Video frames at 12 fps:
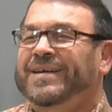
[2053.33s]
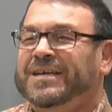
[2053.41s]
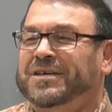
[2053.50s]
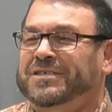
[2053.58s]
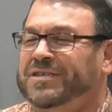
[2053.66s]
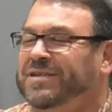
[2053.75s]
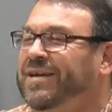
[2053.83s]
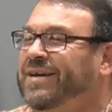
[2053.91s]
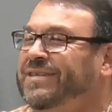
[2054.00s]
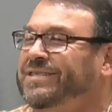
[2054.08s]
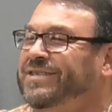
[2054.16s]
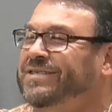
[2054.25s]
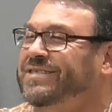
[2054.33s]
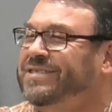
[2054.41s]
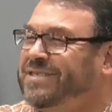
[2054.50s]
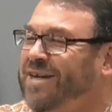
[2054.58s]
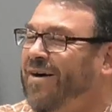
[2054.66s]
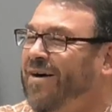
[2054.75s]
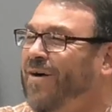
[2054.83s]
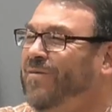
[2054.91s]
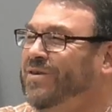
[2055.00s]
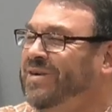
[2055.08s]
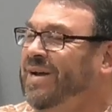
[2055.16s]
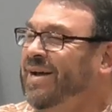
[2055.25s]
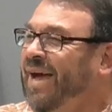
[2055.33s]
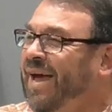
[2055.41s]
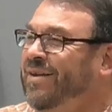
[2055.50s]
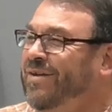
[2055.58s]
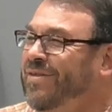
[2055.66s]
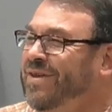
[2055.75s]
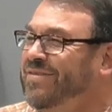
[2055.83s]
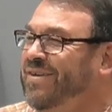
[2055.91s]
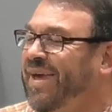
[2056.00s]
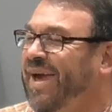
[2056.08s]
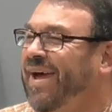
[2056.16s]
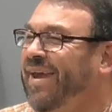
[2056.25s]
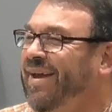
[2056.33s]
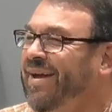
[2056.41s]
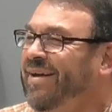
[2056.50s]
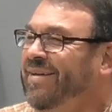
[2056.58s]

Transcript: could you, could you start over and do this again?